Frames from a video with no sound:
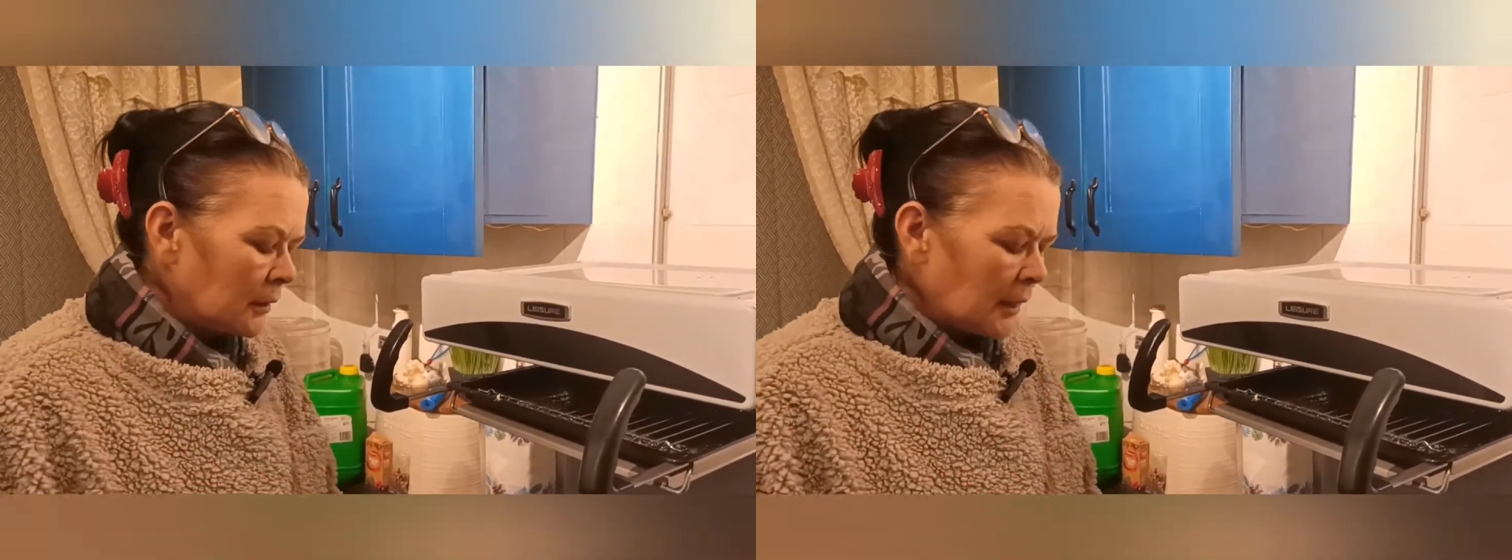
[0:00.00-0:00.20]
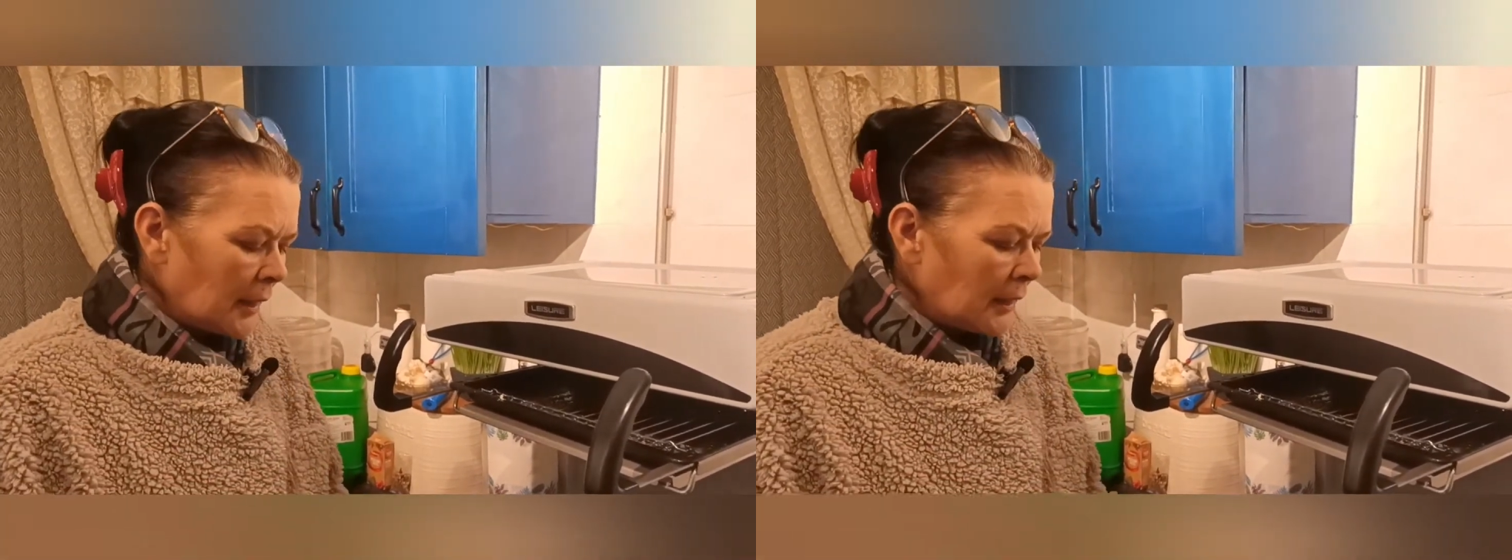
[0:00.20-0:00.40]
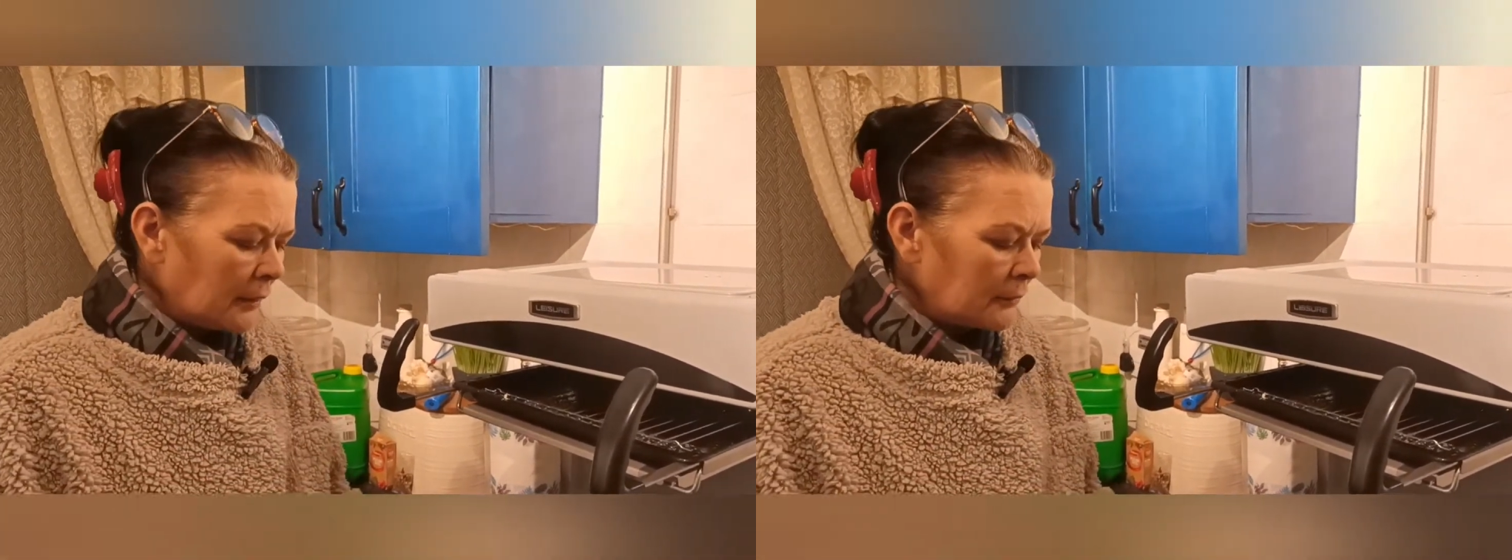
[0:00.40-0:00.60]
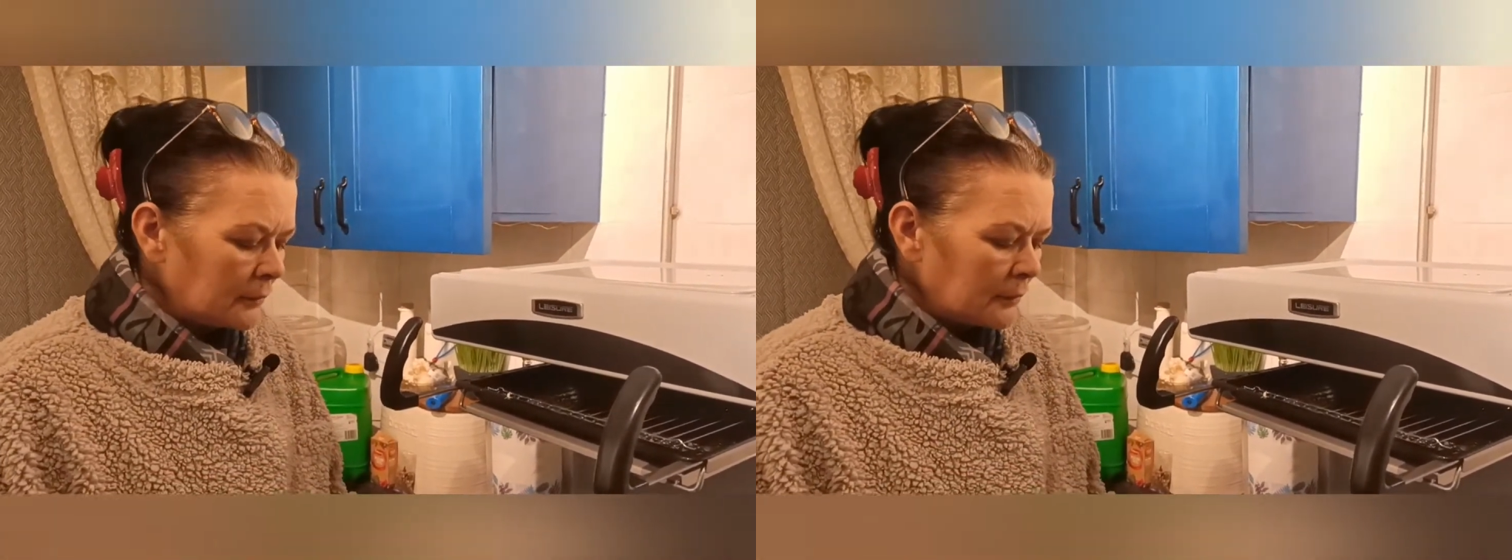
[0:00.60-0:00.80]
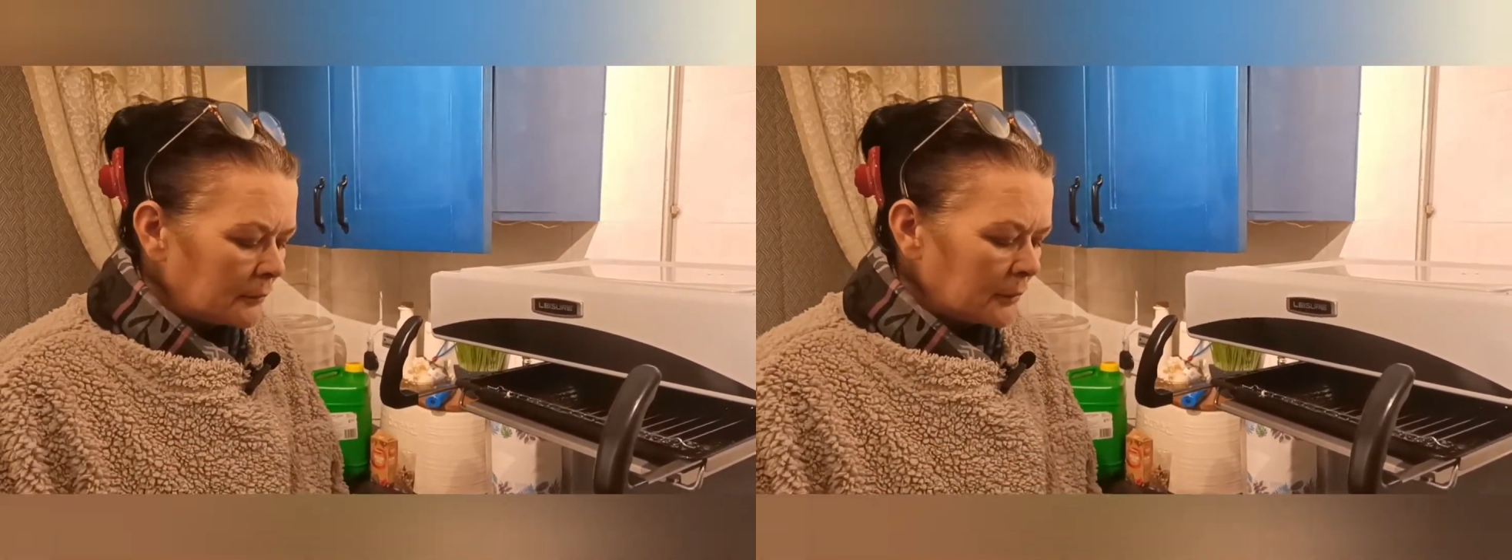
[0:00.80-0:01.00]
Now
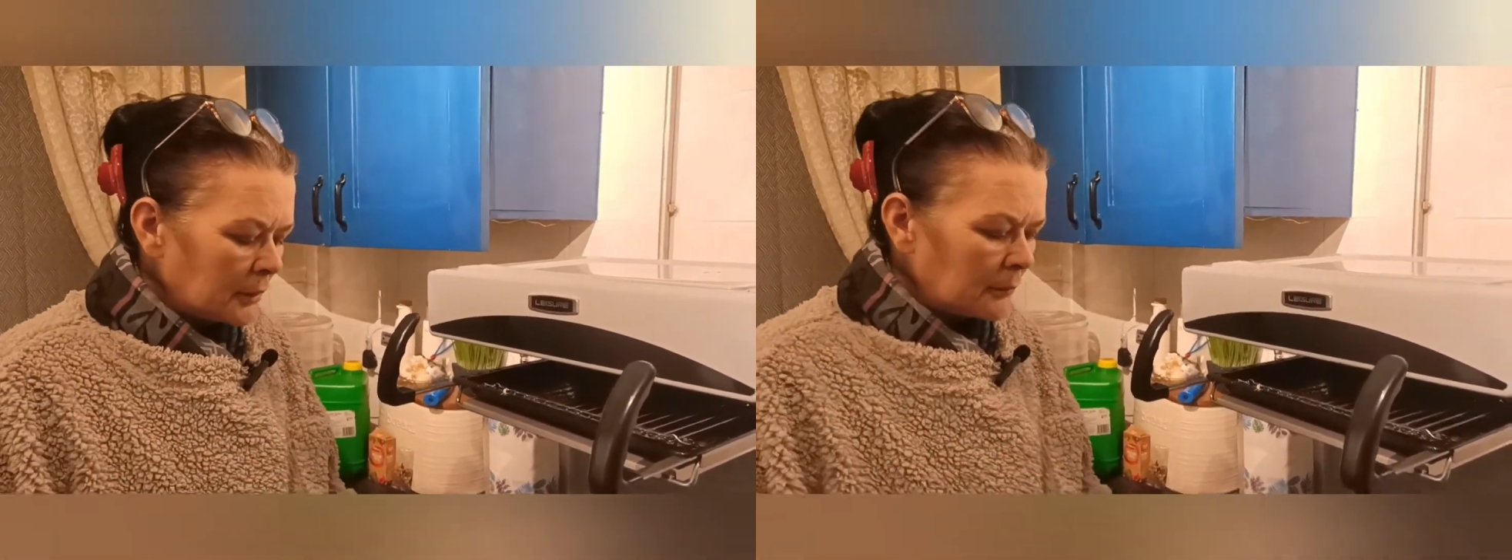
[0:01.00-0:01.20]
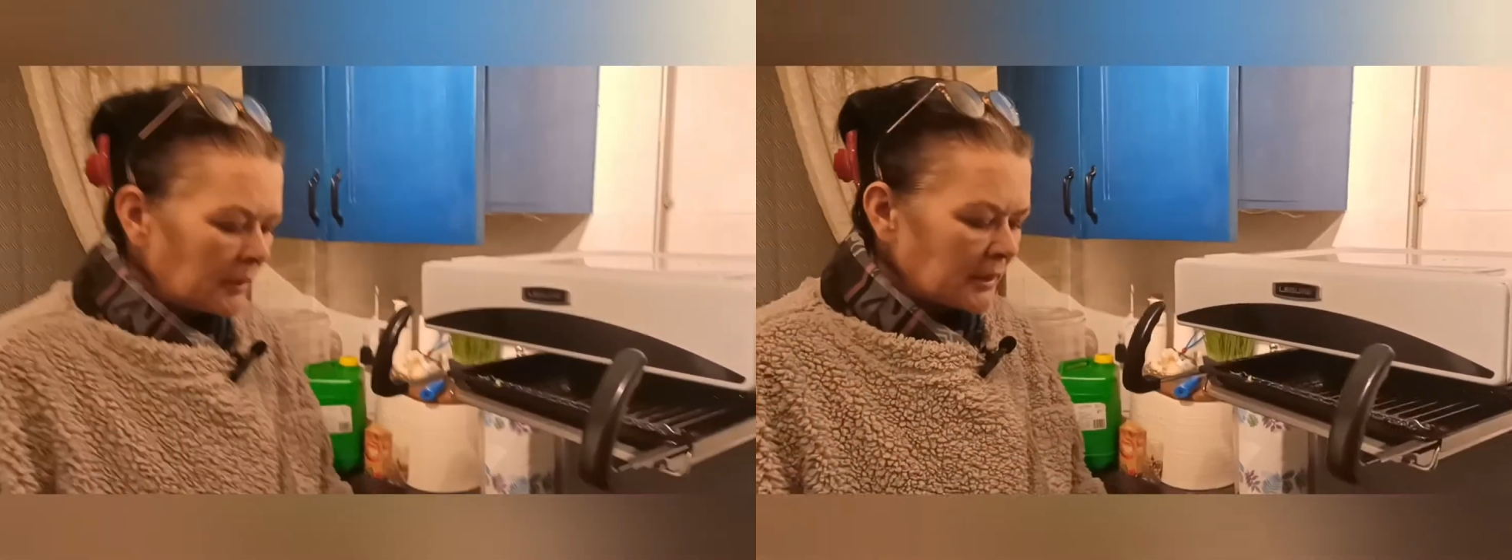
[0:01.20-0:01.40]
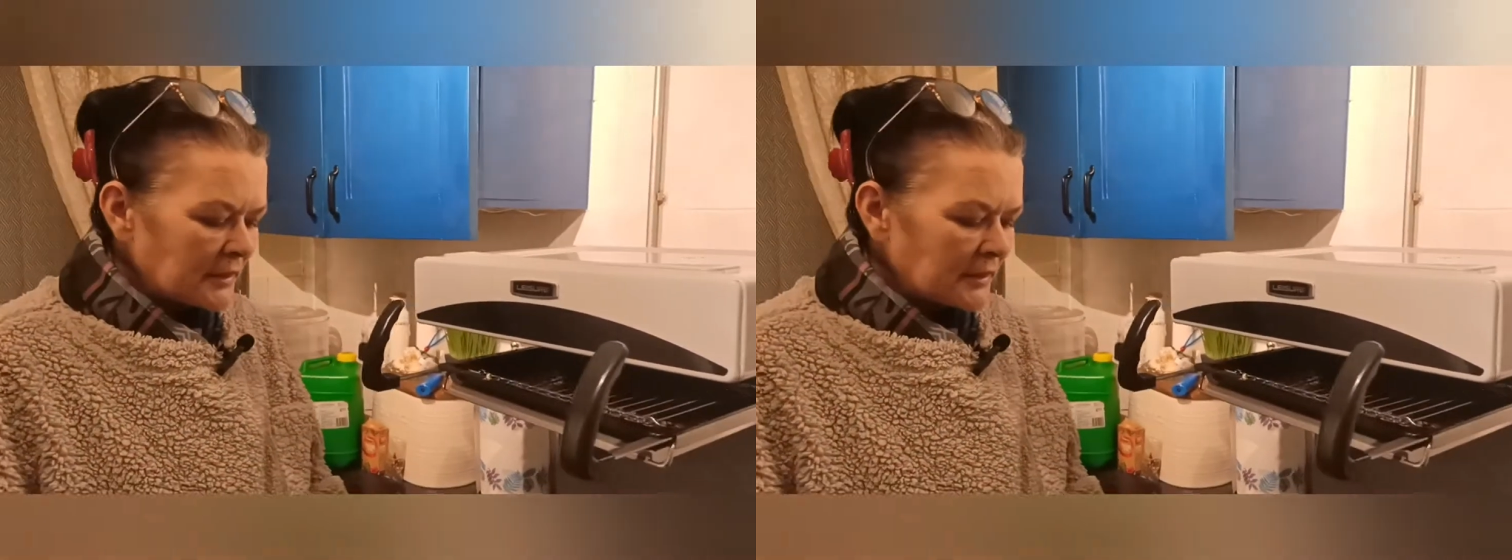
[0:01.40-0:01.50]
I'm going to bring